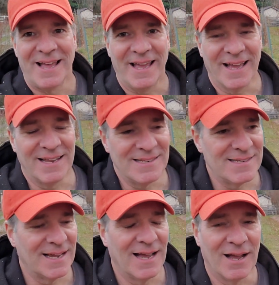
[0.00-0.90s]

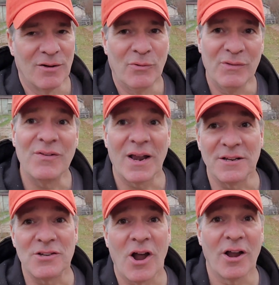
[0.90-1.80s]
and we've got a
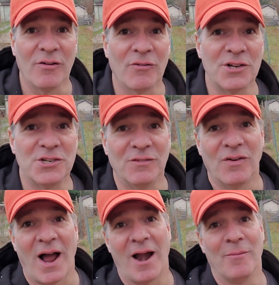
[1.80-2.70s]
target-rich
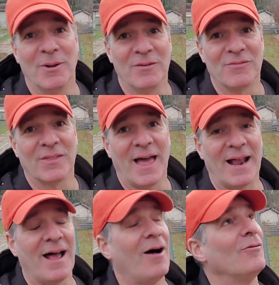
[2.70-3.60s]
environment for
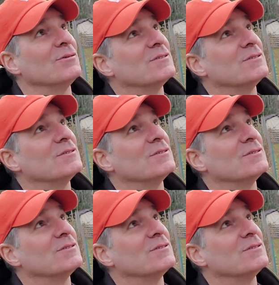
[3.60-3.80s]
that owl.